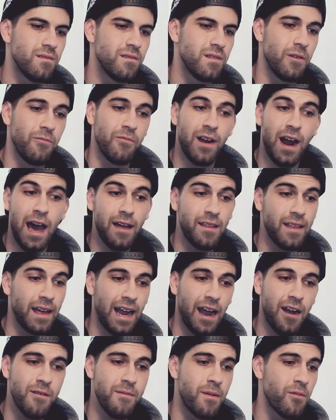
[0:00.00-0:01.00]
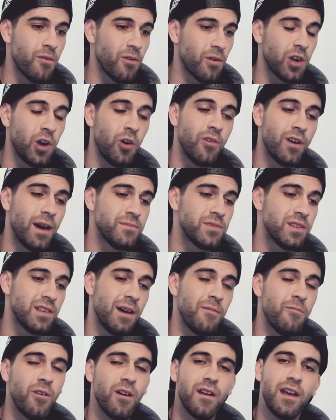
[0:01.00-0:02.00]
And when I like I remember going up to
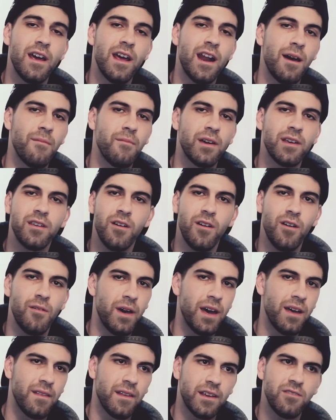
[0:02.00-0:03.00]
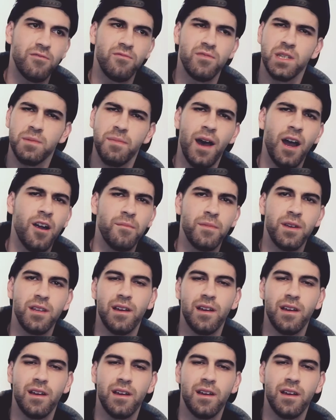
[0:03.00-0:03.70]
them one day and I'm like, yo man, like you inspire me.